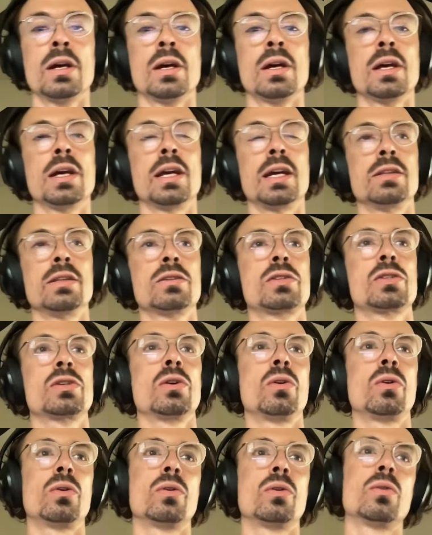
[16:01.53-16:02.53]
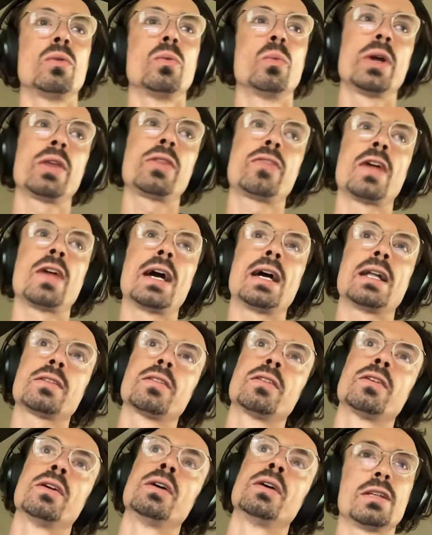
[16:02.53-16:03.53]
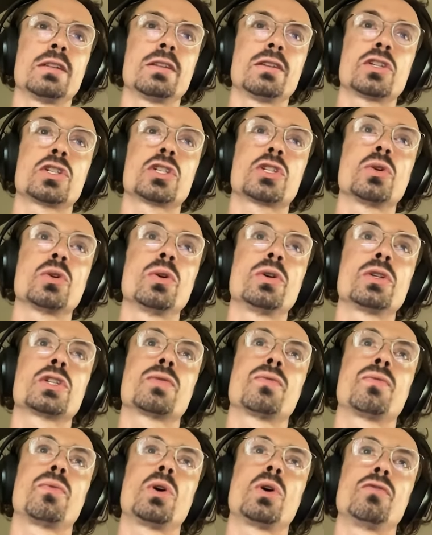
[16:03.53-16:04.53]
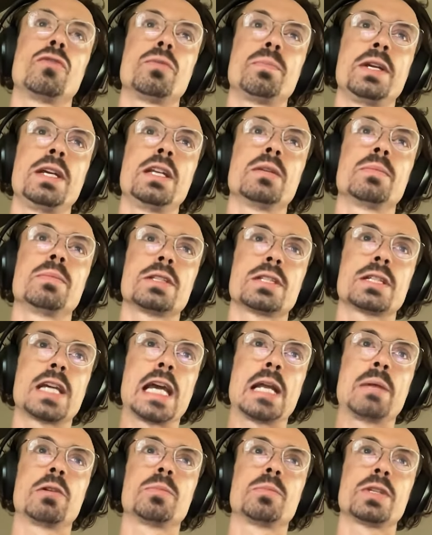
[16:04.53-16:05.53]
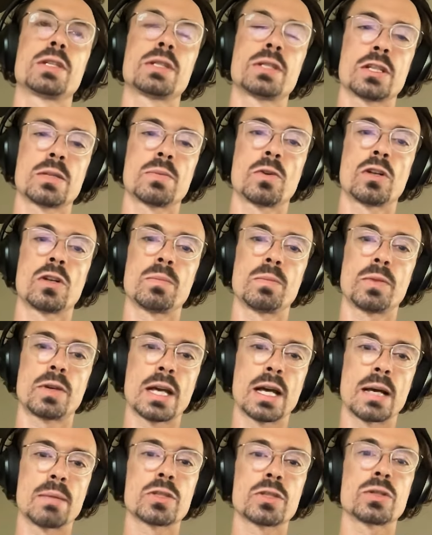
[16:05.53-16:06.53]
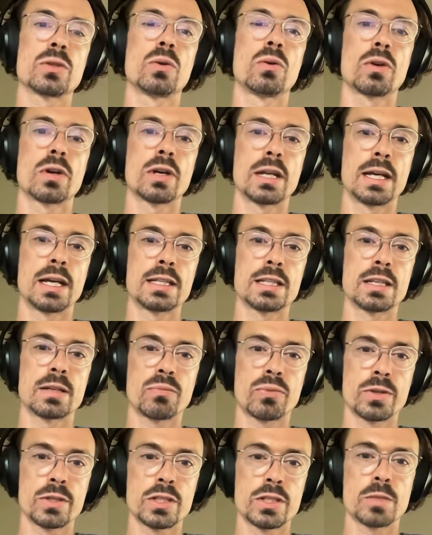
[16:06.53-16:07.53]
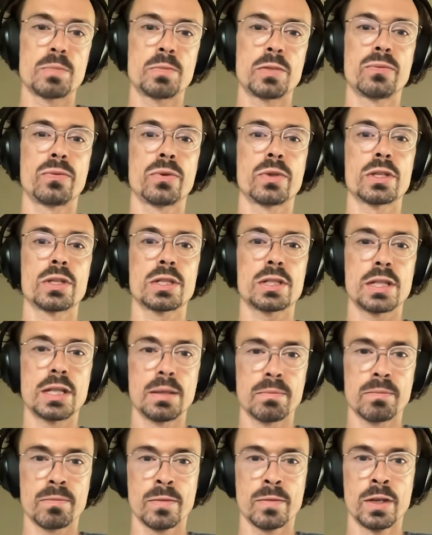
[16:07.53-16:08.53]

And so with that, the search for a repeatable, scalable business model becomes the organizing principle for this team,